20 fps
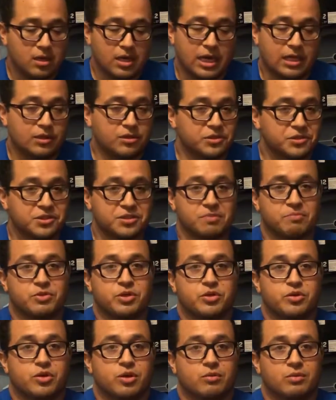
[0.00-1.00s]
I learn
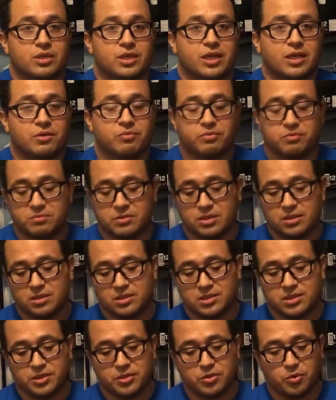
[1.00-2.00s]
something new every day from the
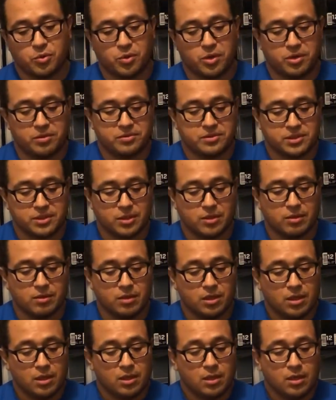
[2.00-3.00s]
sneaker world,
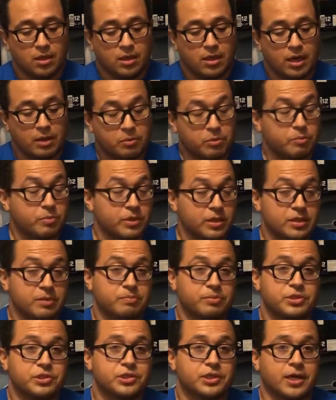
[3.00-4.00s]
so I would really
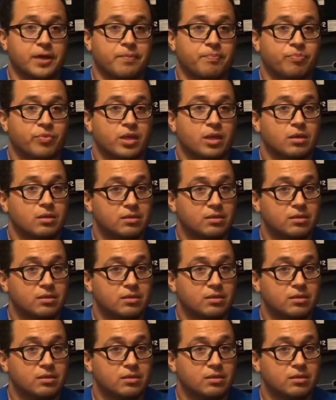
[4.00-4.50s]
appreciate it.